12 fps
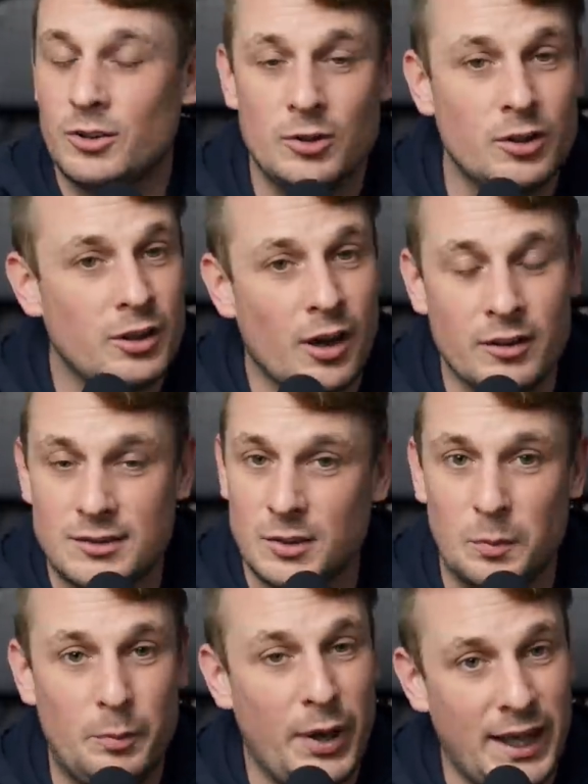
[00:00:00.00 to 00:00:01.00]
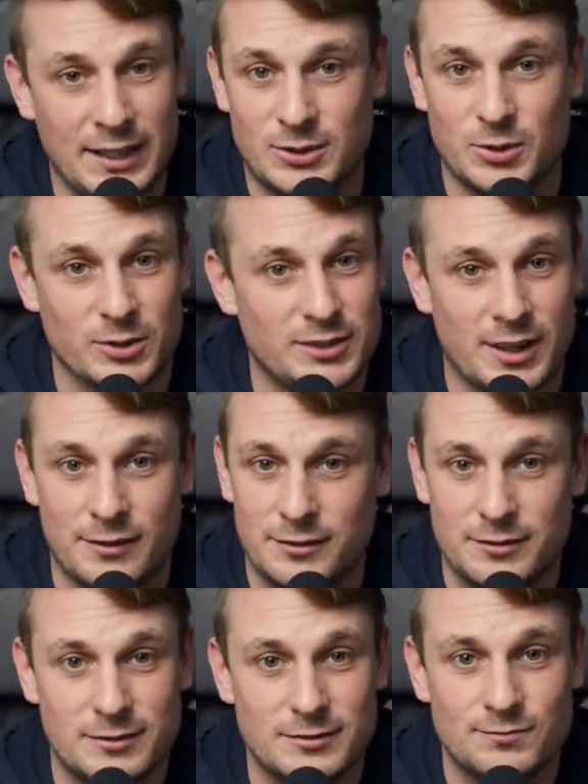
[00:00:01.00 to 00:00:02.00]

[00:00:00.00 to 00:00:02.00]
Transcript: you're going to piss yourself.